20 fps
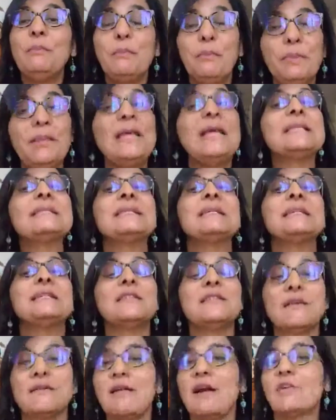
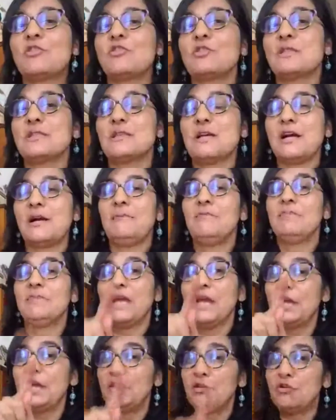pleasant Rakshasa
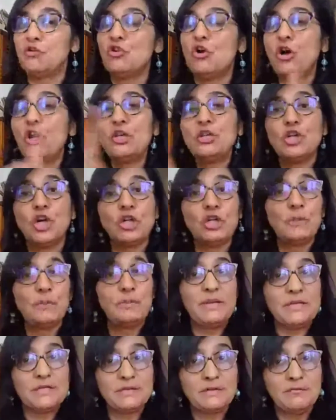and draw it on a
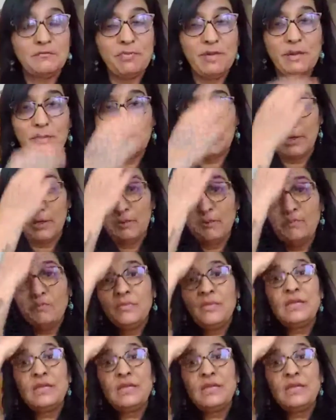piece of paper.